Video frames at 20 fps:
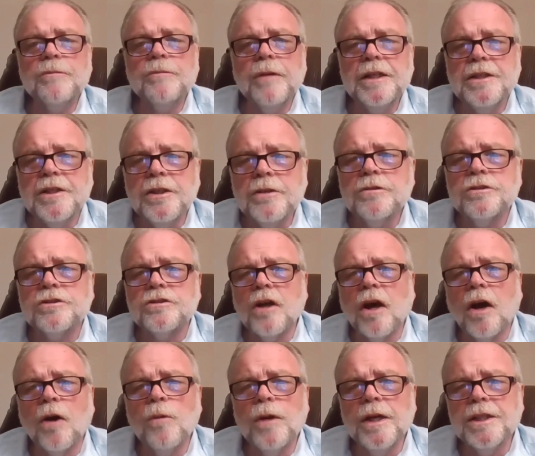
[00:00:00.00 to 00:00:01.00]
we do
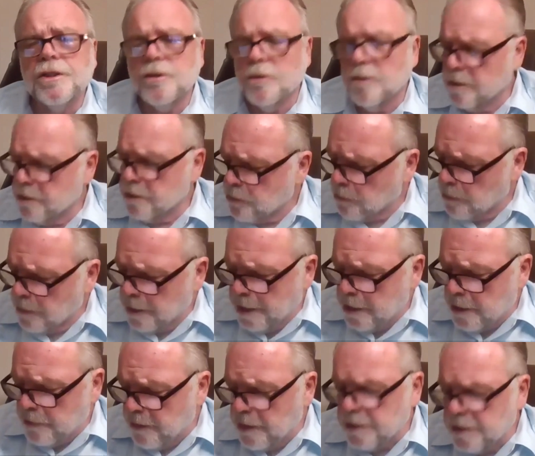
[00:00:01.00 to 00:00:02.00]
so, we turn toward
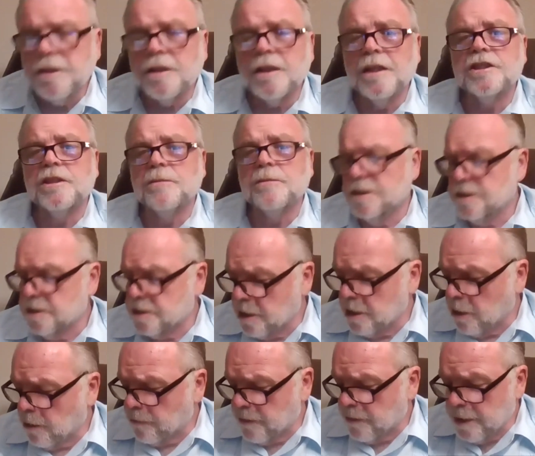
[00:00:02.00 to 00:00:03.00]
individualism and
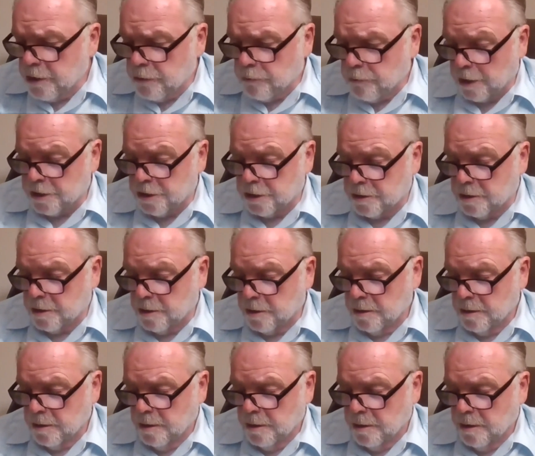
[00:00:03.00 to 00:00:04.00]
self-interest
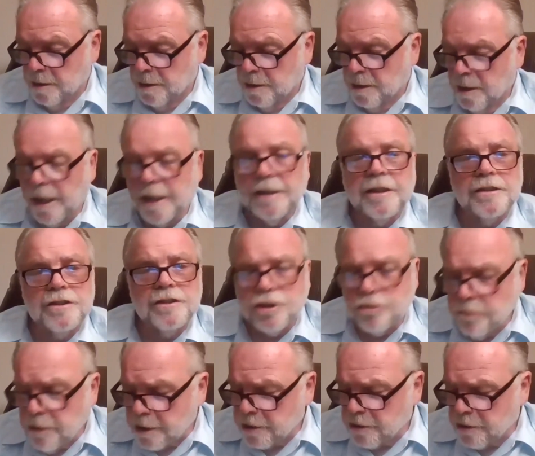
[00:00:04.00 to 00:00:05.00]
and
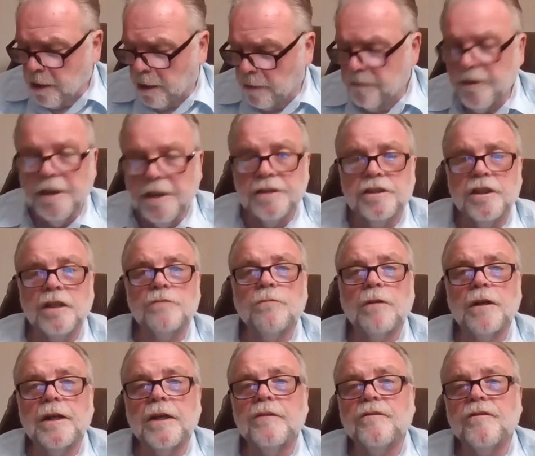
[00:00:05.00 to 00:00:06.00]
constrict our vision
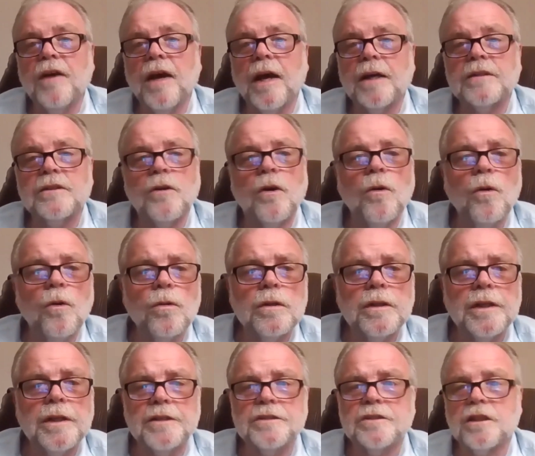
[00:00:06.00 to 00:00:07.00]
when in fact the
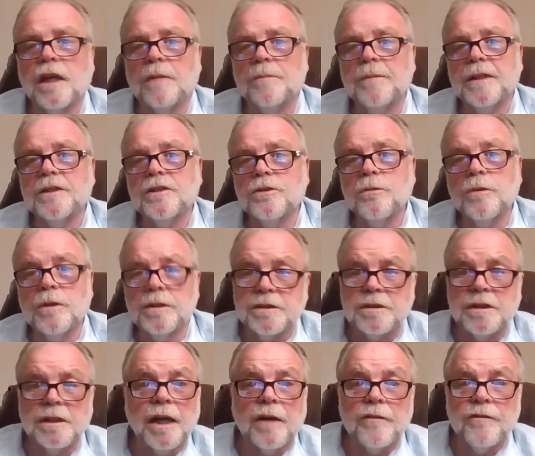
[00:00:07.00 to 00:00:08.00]
holy is coming to us
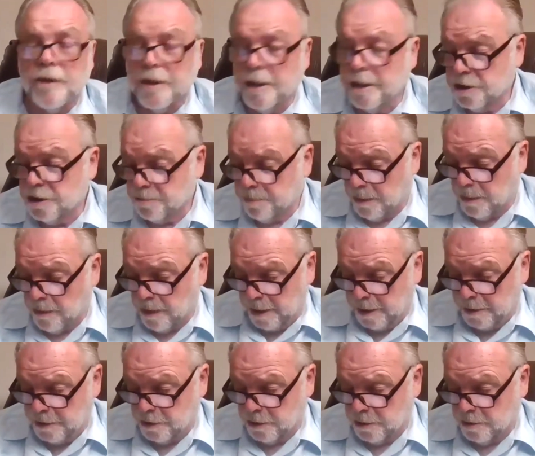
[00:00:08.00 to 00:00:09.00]
in every
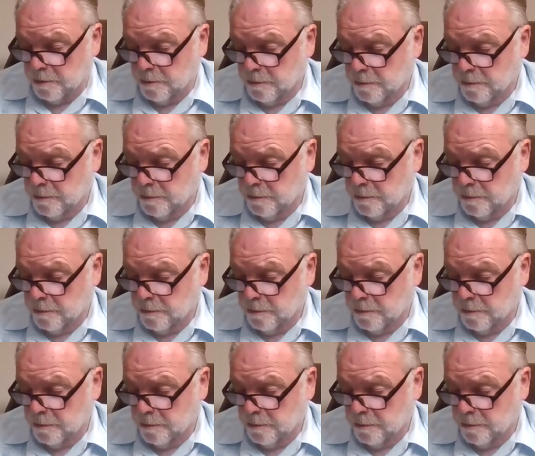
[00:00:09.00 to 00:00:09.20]
experience.